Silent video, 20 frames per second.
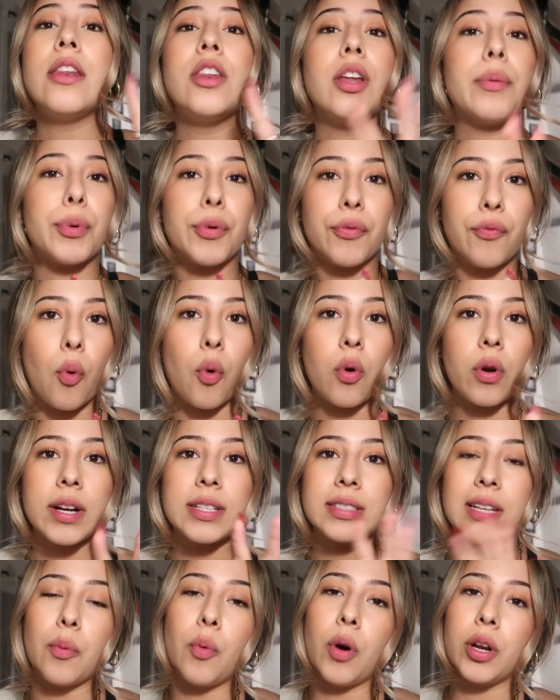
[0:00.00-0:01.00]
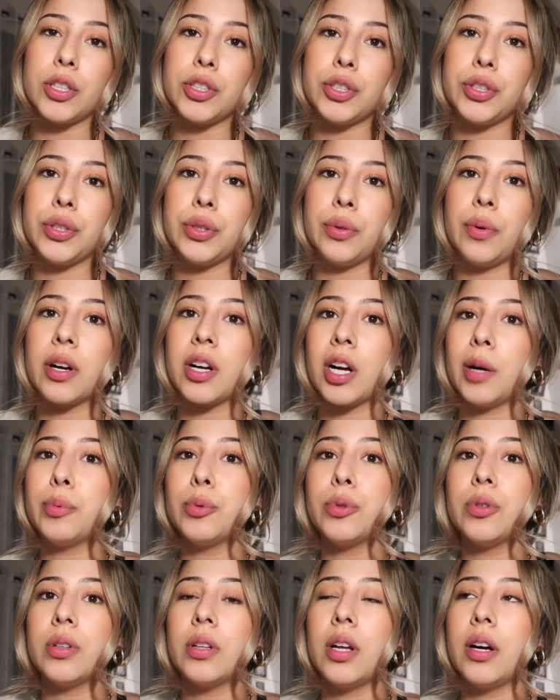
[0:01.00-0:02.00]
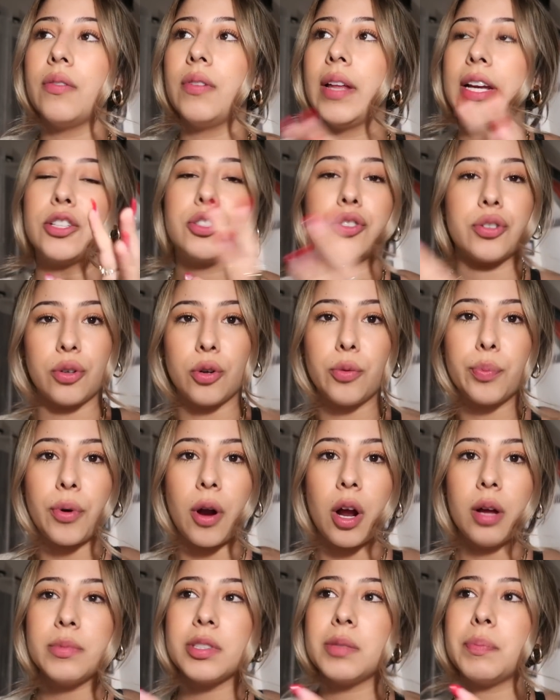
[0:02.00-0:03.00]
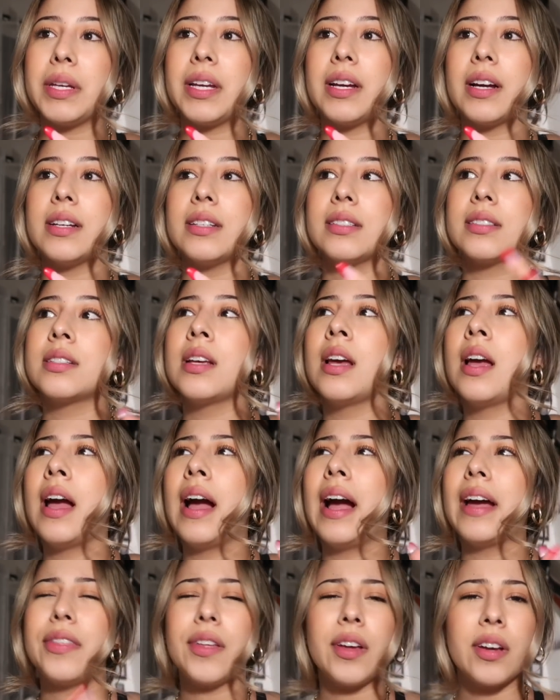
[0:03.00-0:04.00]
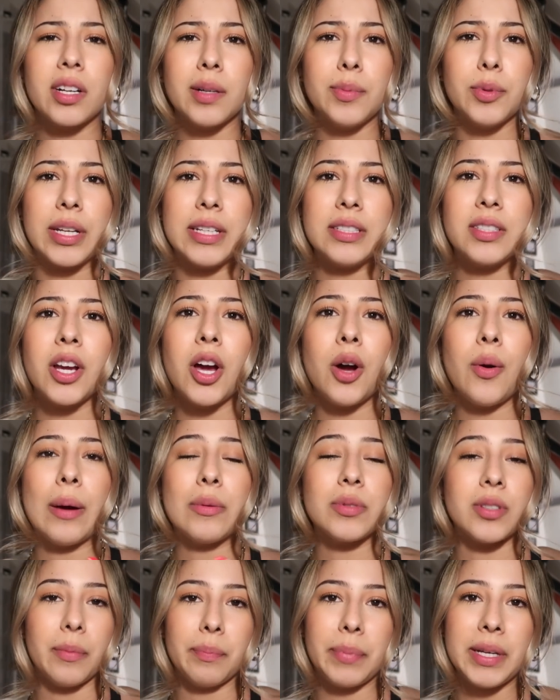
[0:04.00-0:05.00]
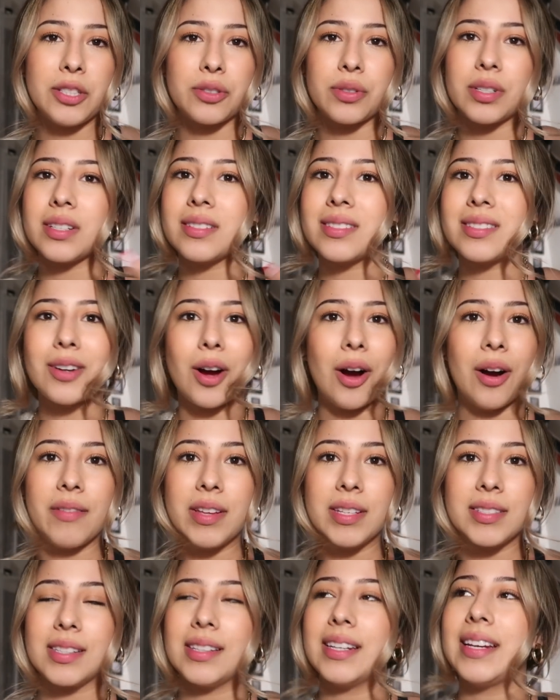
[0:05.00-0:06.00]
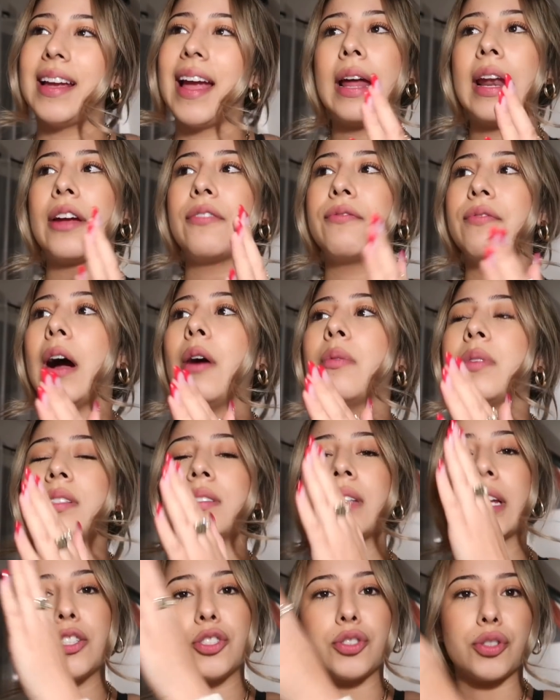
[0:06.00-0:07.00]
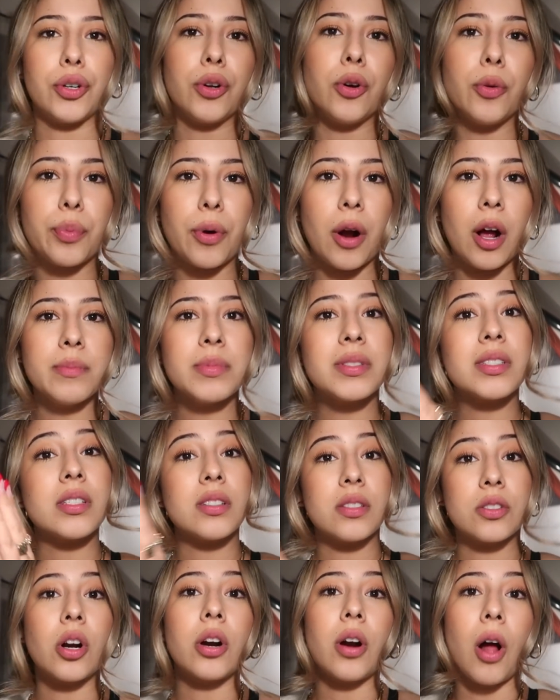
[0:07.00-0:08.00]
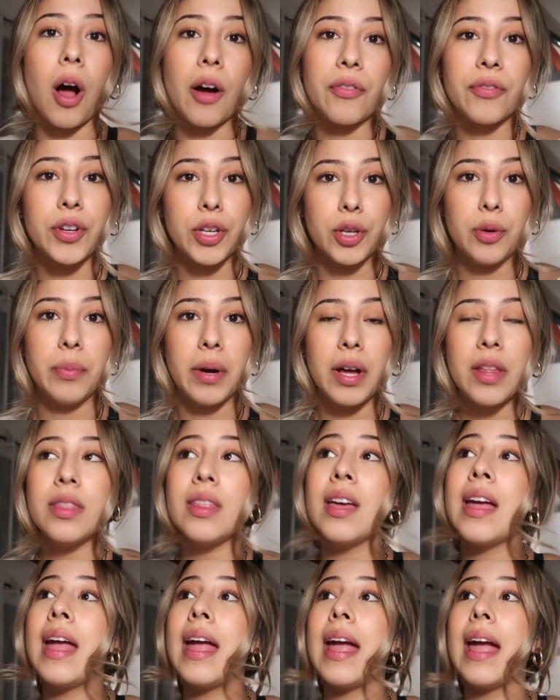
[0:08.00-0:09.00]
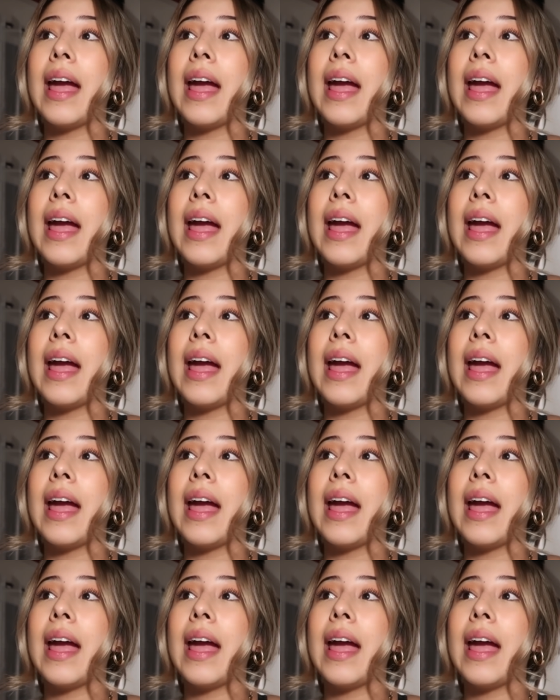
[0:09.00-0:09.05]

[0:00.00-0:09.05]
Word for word: Number four is I want to do a couple of like journal prompts because I think a couple days ago I was on Pinterest obviously and I found these like journal prompts to start off a new month